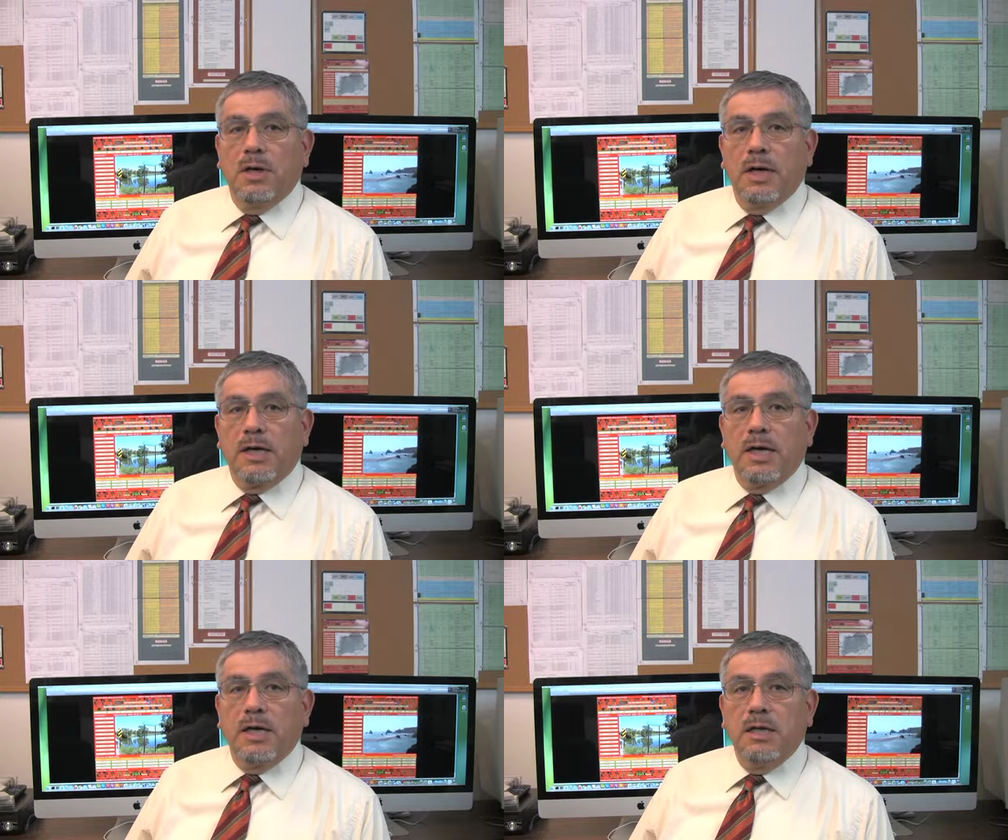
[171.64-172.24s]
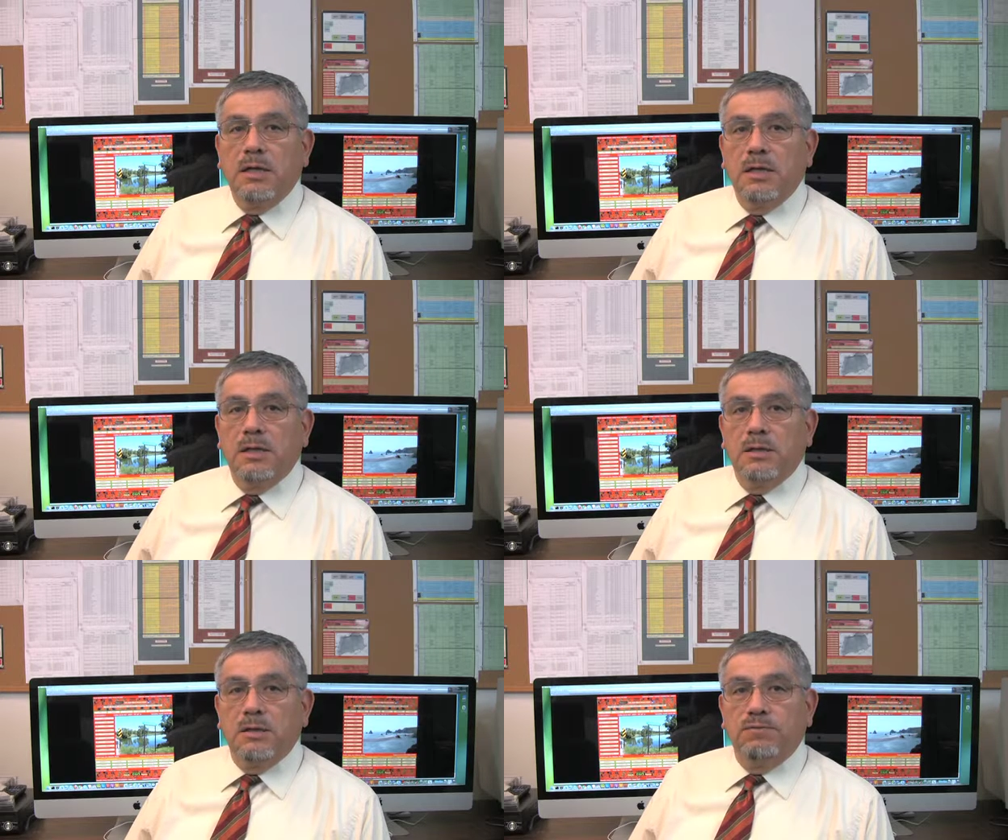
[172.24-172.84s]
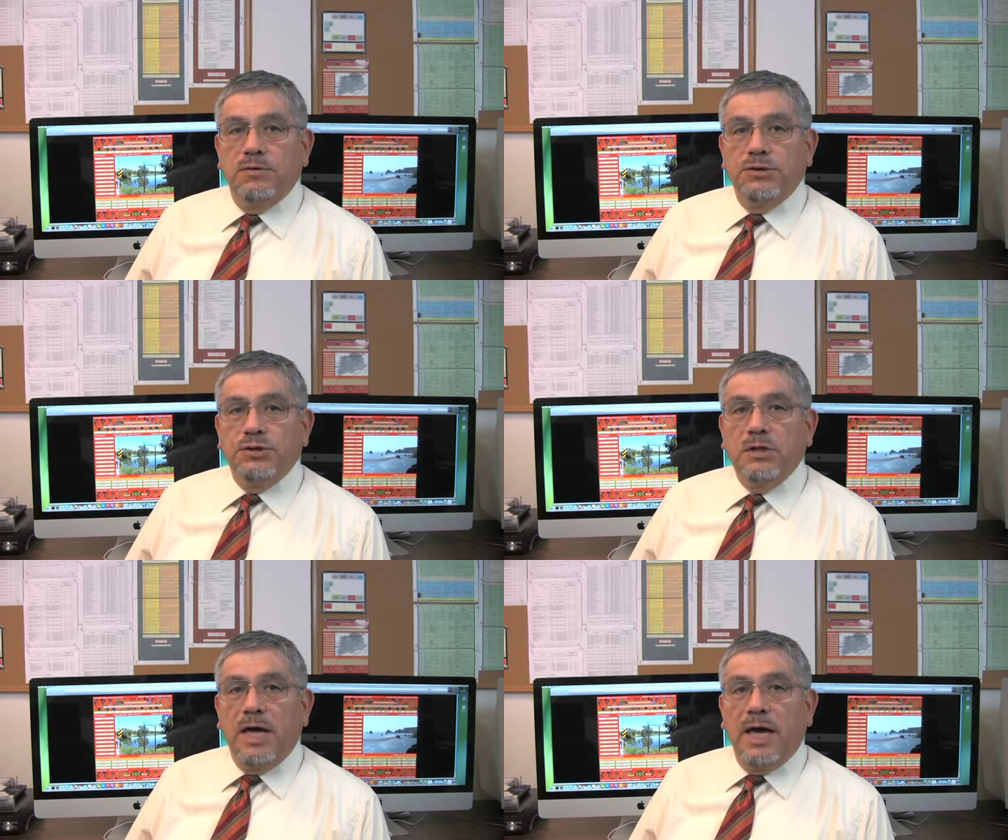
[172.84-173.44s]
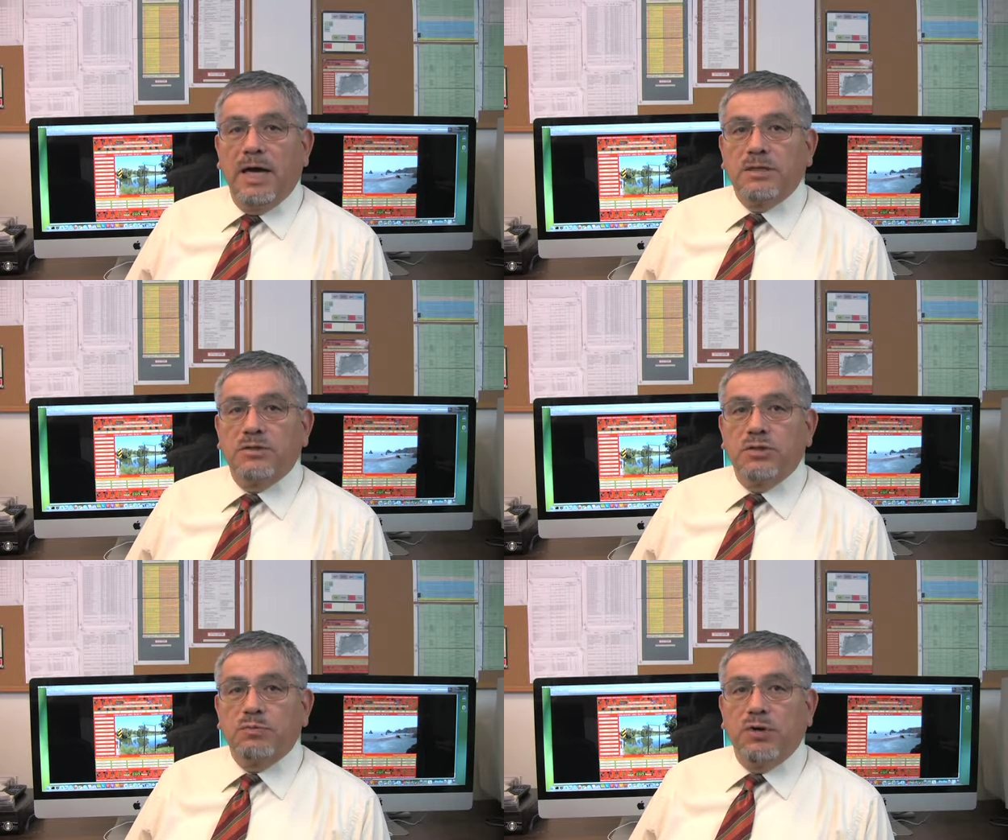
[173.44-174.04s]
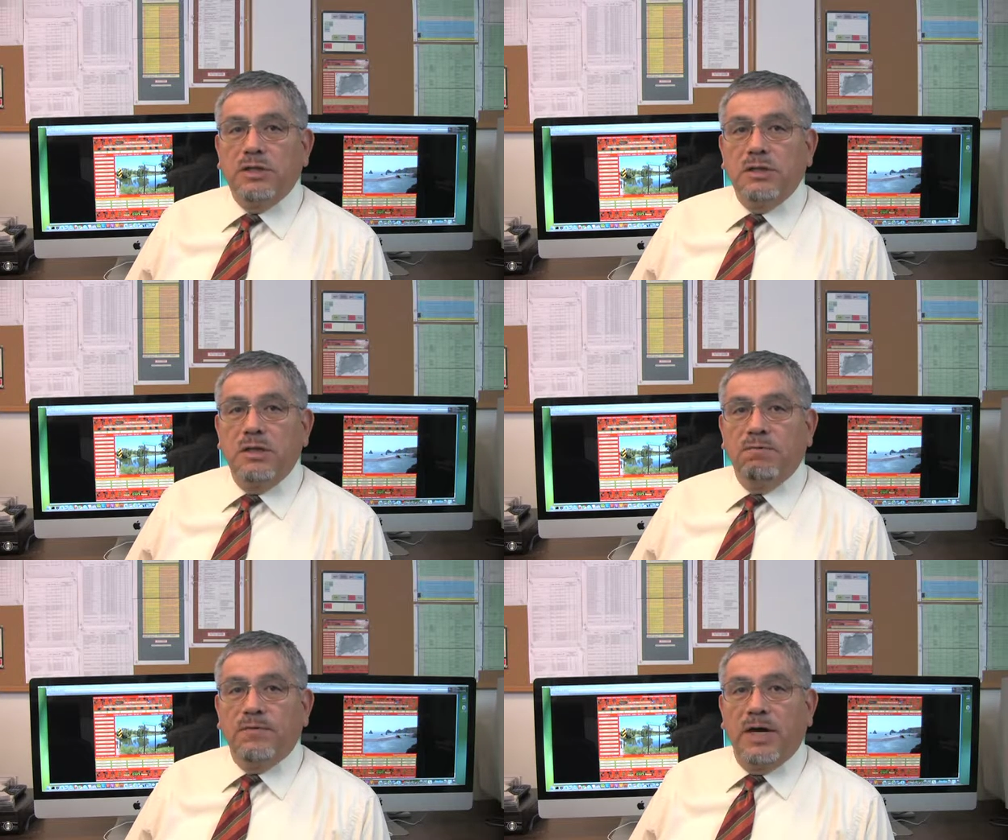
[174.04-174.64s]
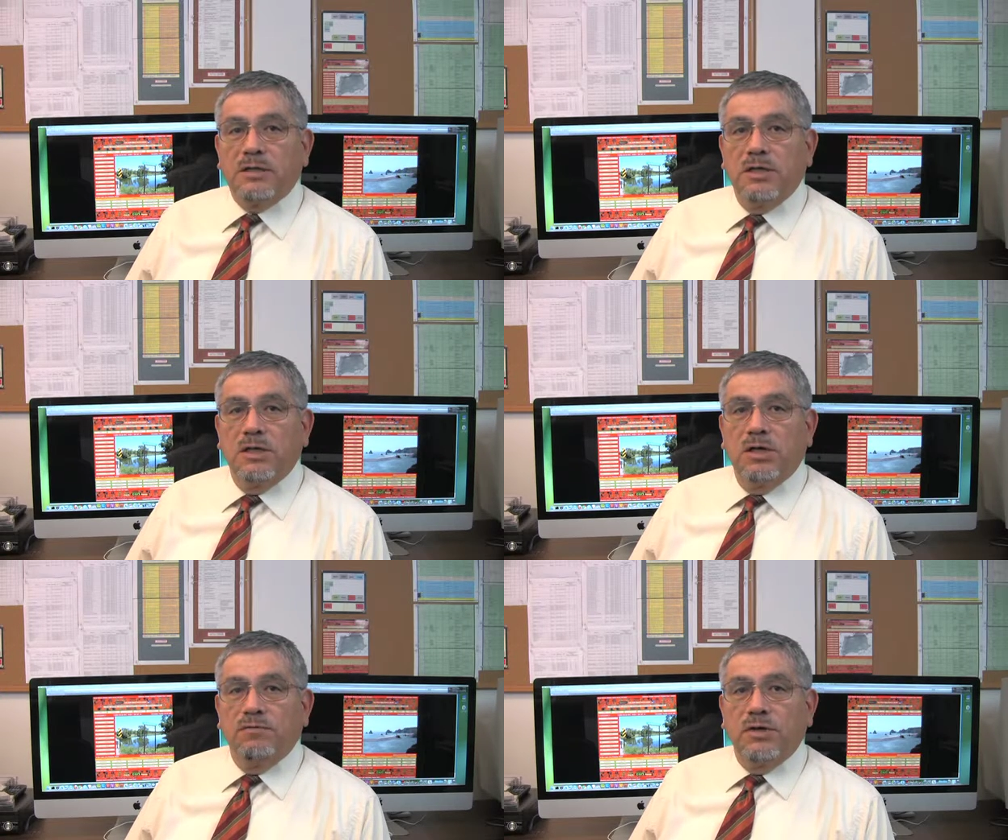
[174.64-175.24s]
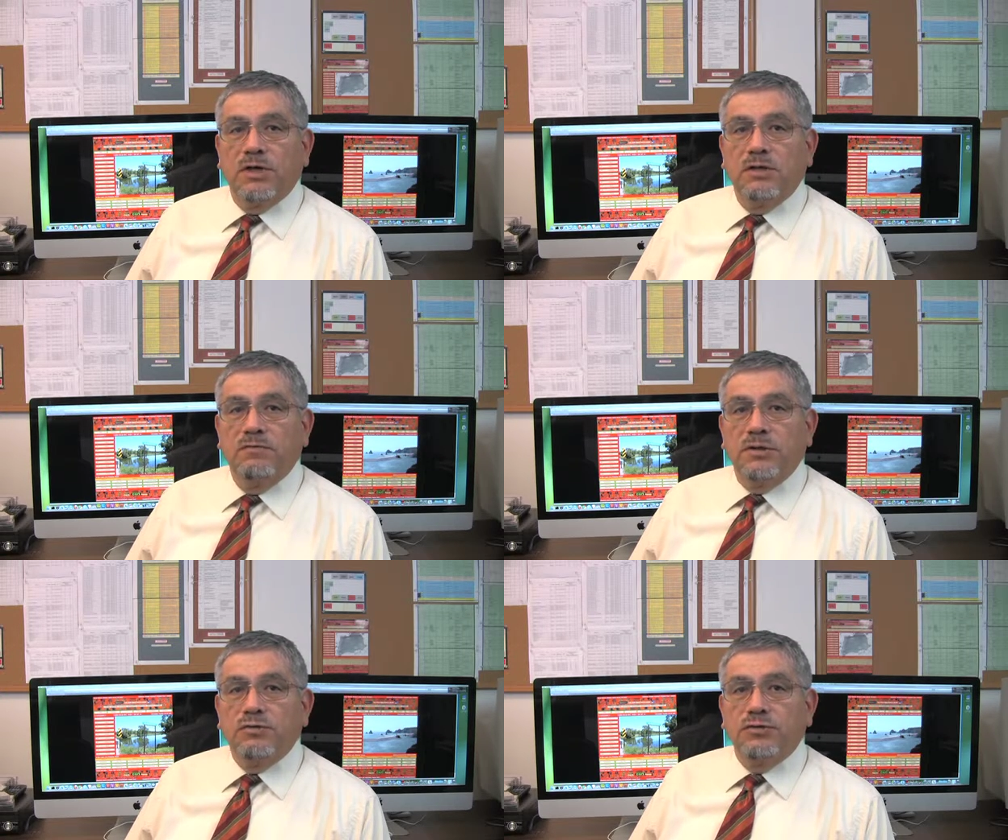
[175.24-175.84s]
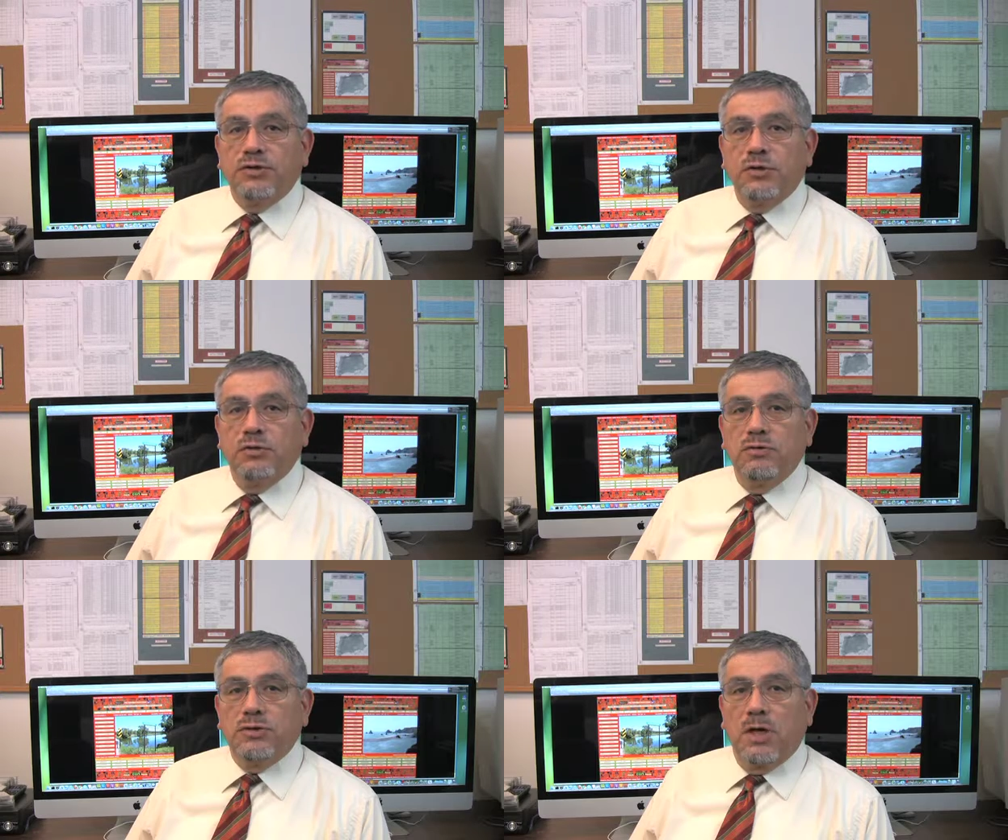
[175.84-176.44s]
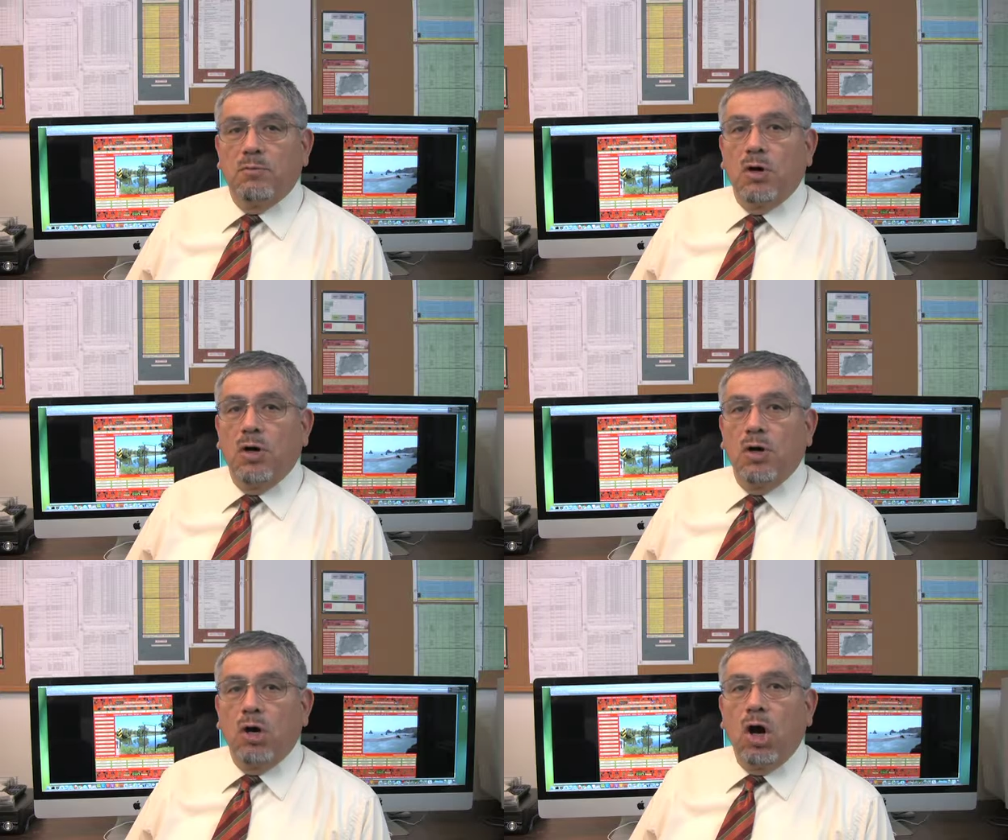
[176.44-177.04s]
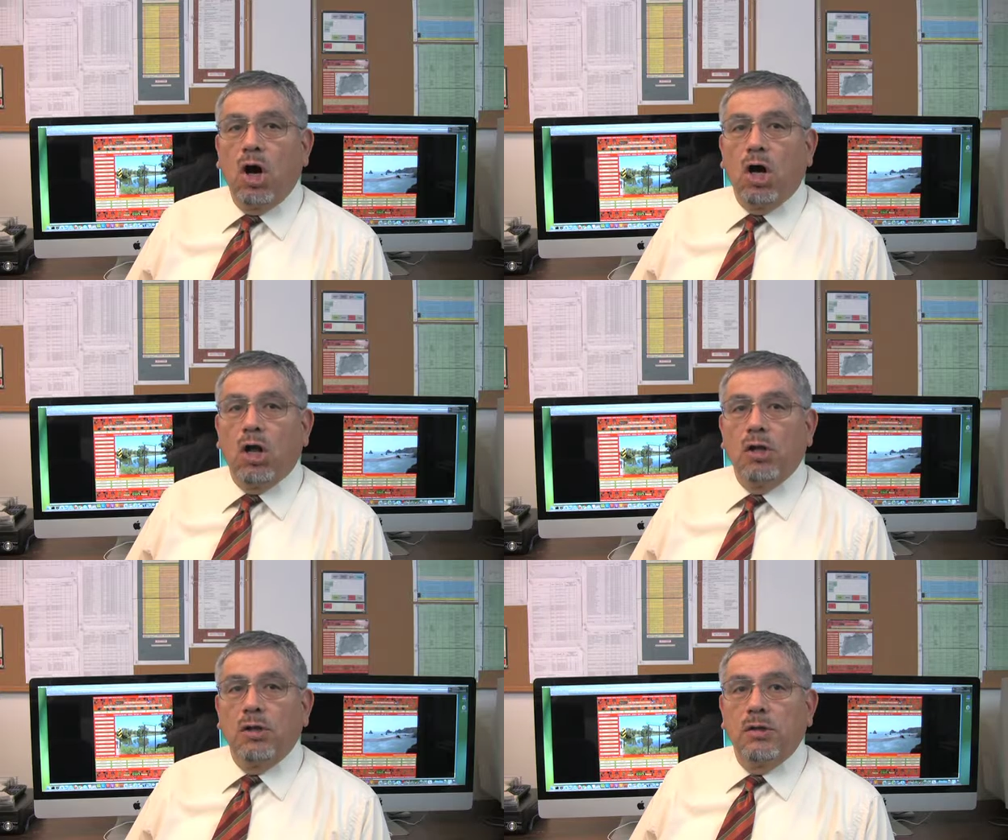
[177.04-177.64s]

Again, diffusion acts to spread the effect of the individual's use among all.